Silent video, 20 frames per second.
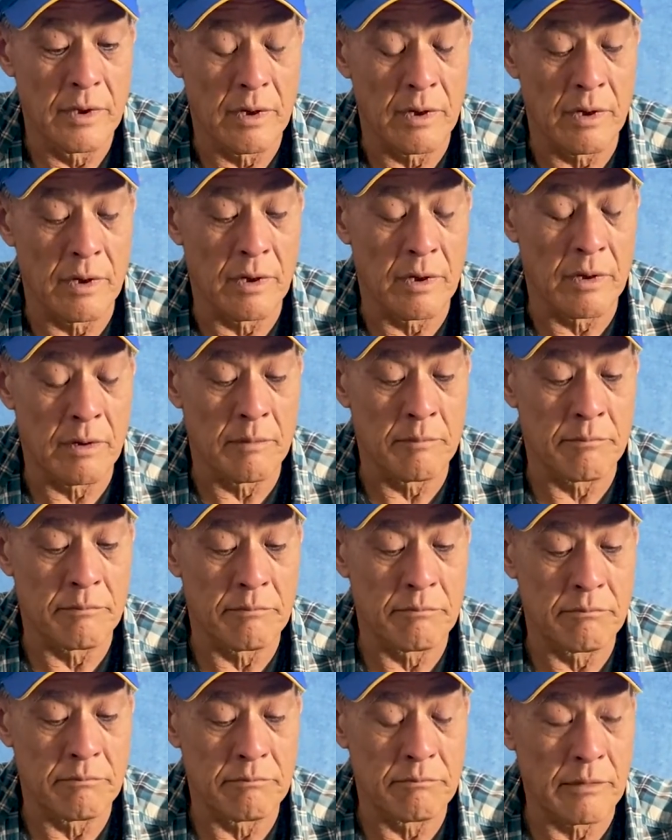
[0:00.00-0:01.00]
And
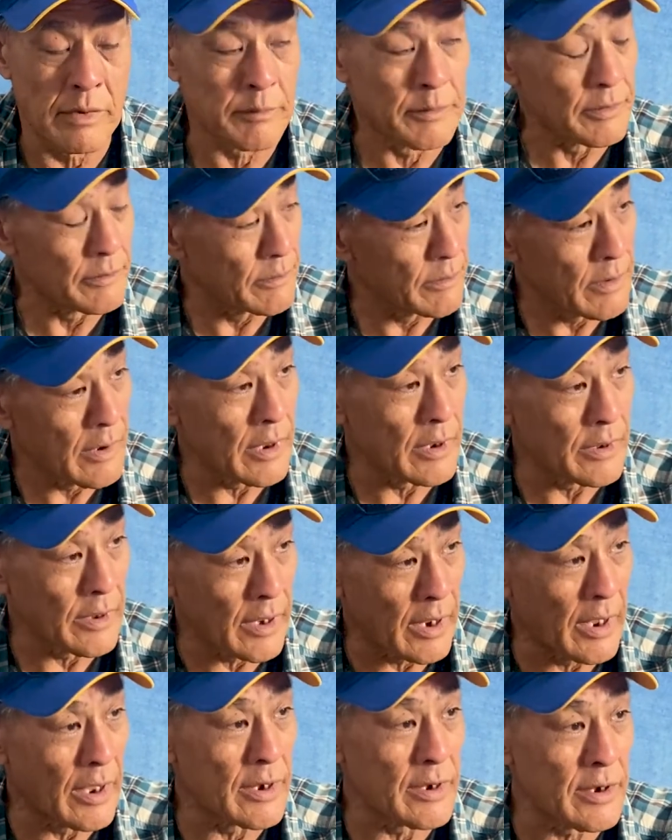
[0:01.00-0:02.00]

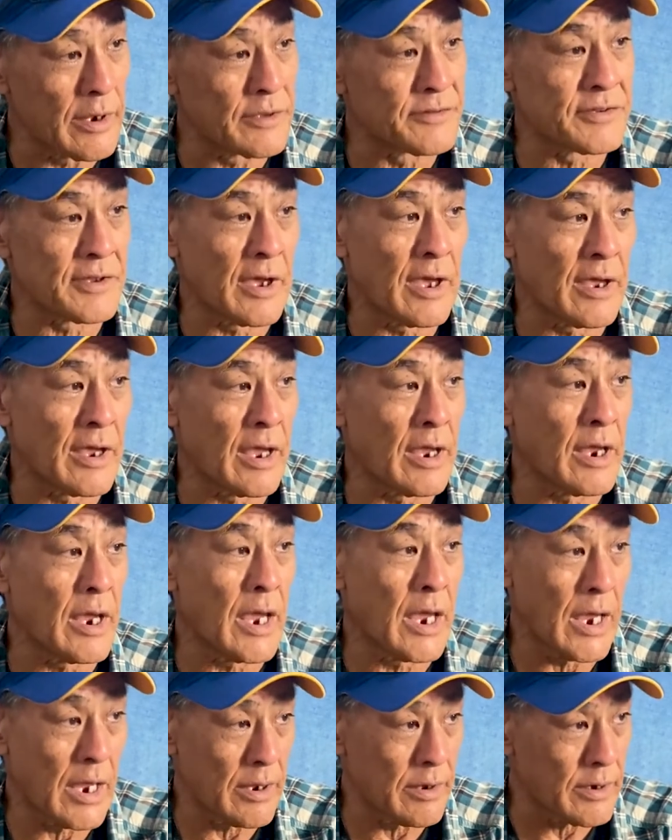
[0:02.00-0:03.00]
again, as I
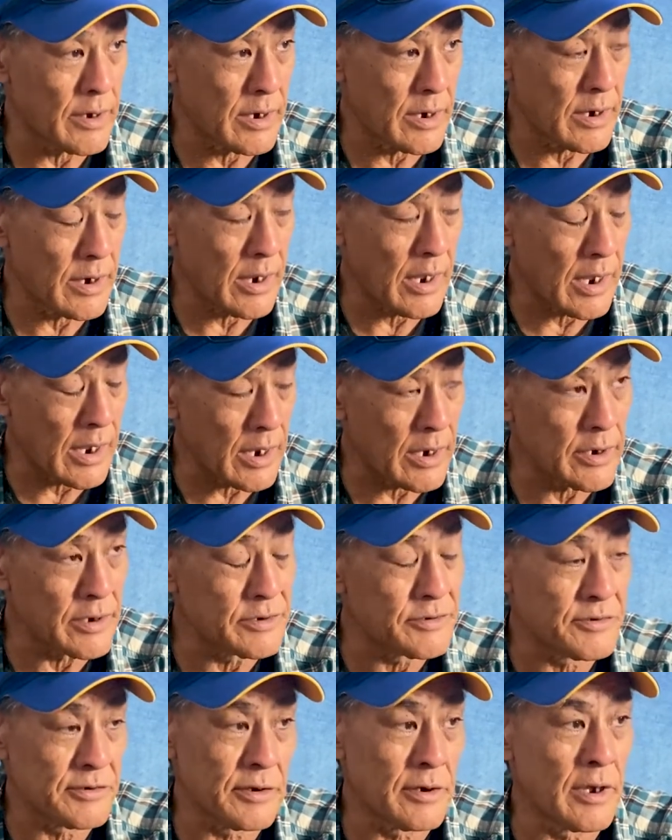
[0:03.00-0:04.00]

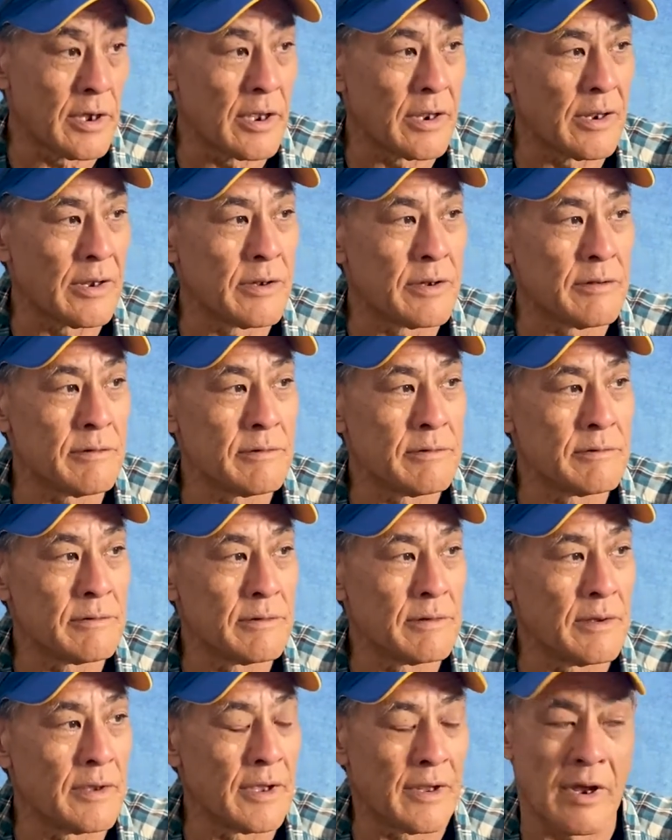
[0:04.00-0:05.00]
age and.
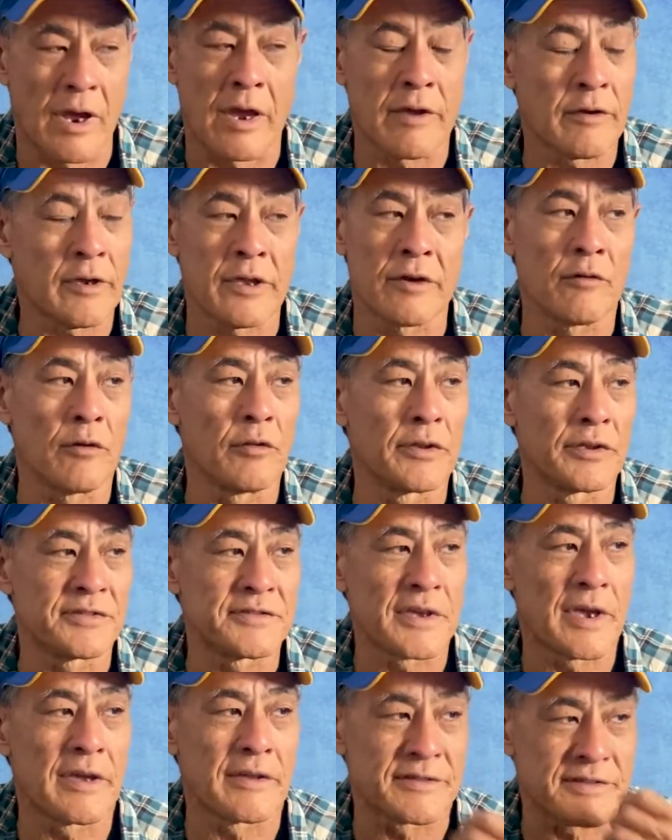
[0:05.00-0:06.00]
Yeah, I can only
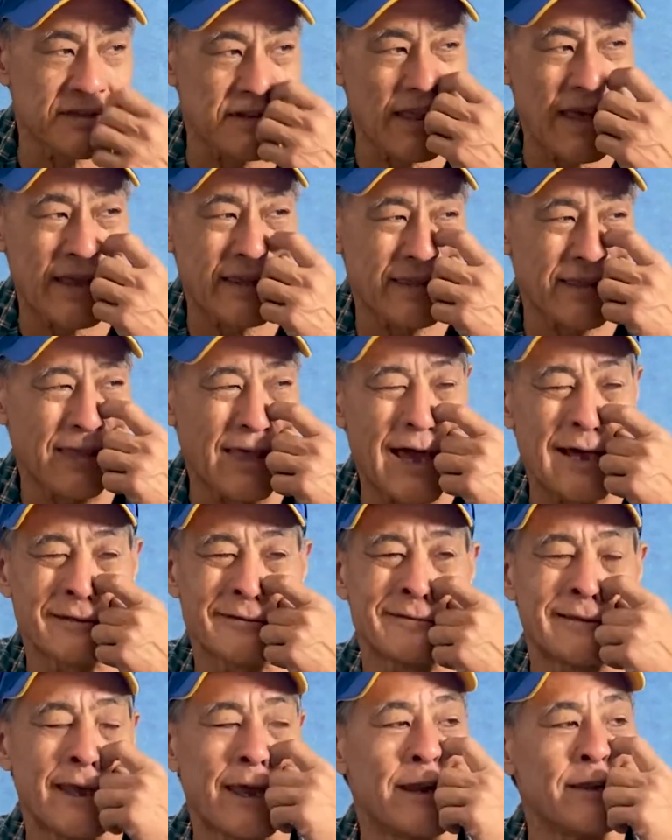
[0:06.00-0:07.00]
say it's like the
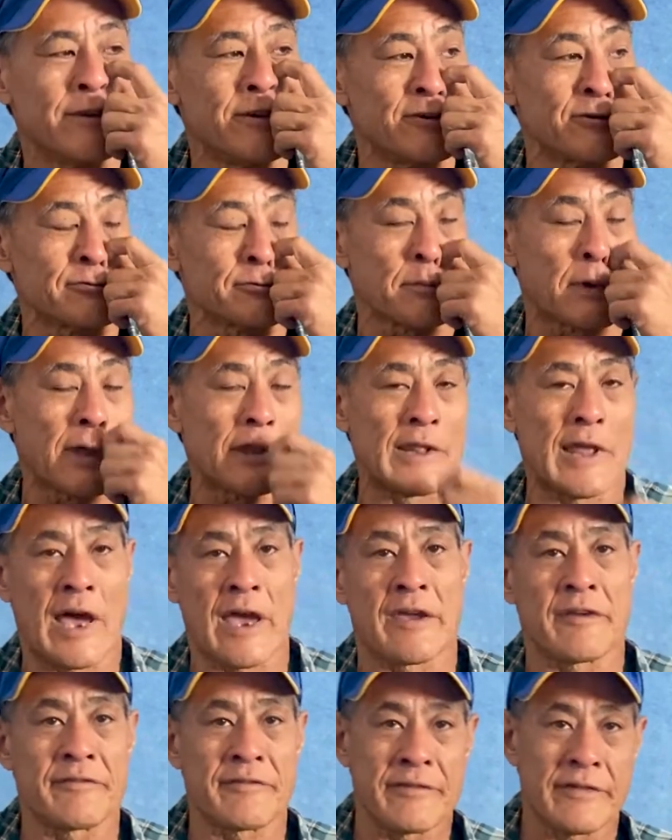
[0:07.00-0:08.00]
last 10 years of my
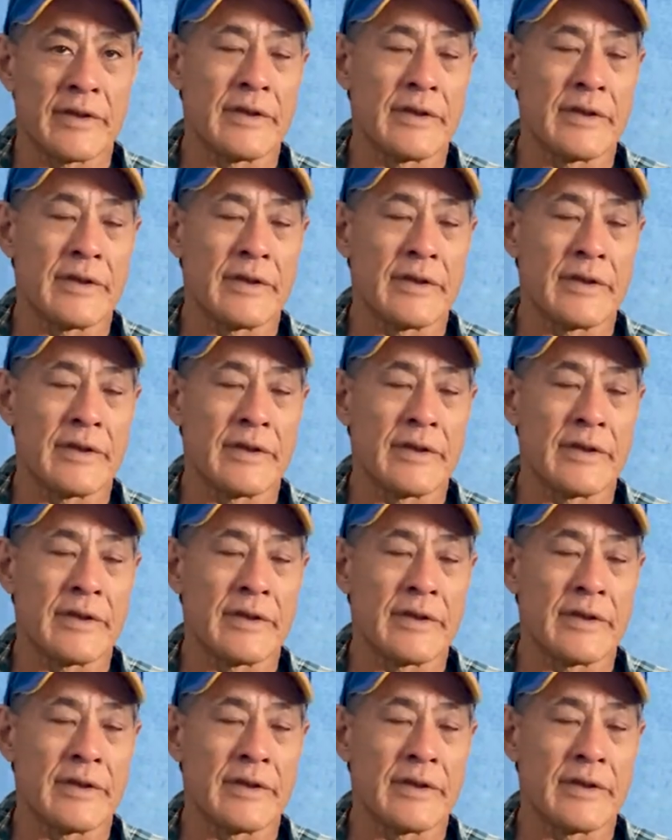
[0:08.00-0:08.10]
life.